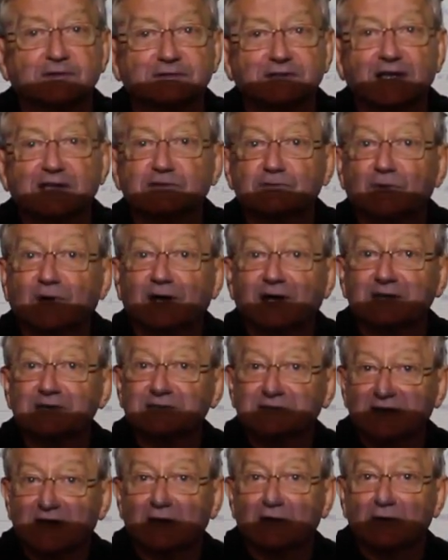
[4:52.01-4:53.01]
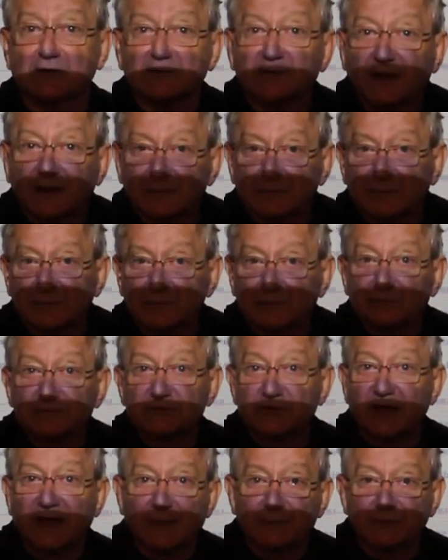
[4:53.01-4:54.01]
That's why I said in
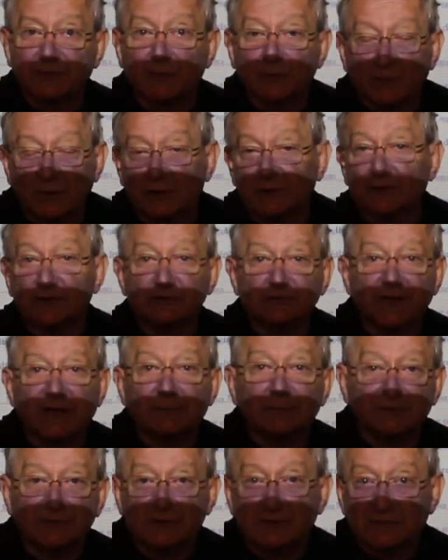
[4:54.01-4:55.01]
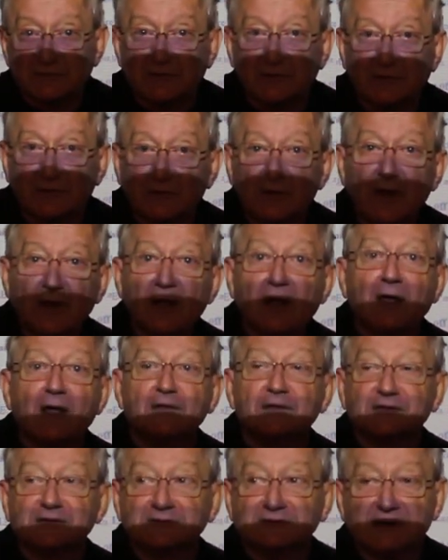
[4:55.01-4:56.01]
chapter 1 or chapter 2,
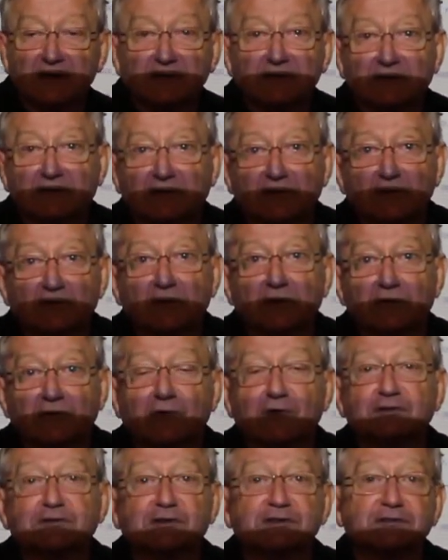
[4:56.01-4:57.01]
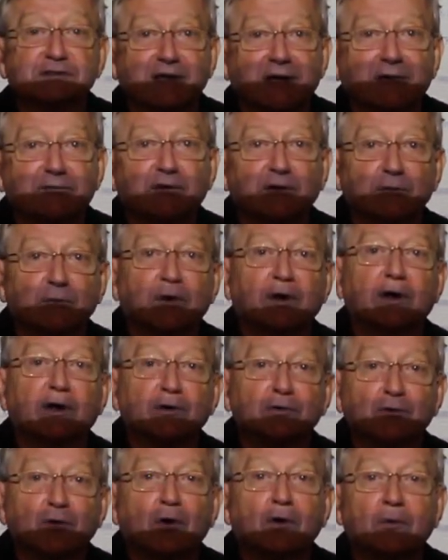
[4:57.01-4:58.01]
the center of the universe is everywhere
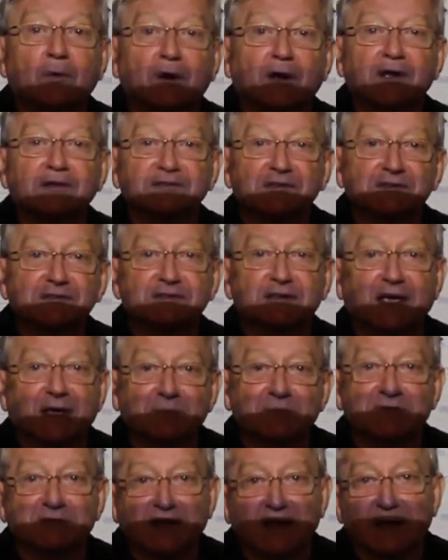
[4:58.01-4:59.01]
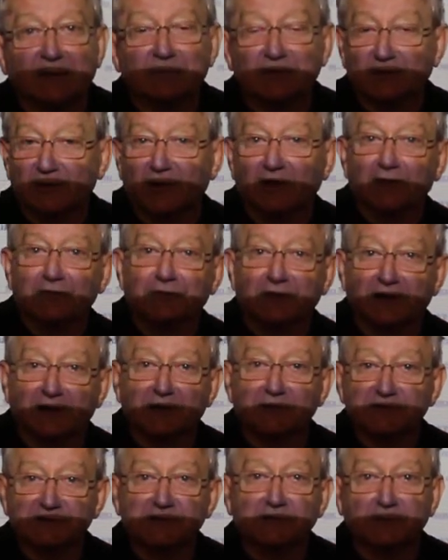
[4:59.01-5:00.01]
and nowhere at the same time, and you all thought I
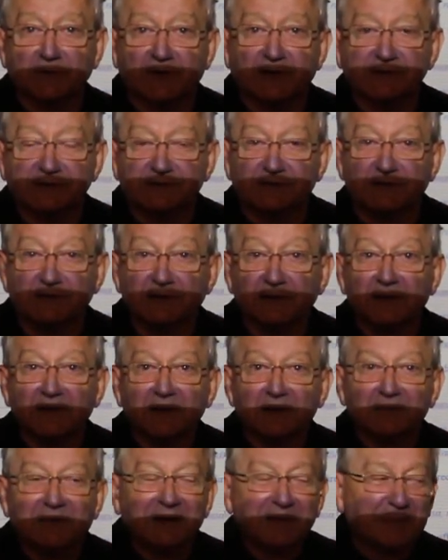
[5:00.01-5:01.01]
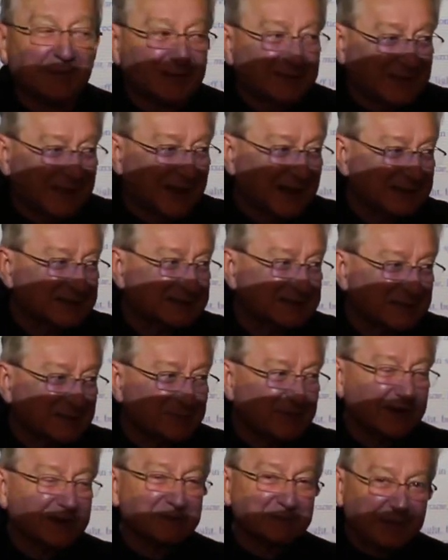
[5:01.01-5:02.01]
was crazy. But that's the
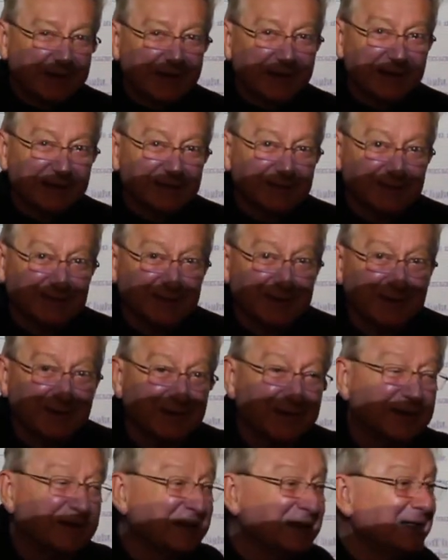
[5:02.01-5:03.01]
Big Bang Theory.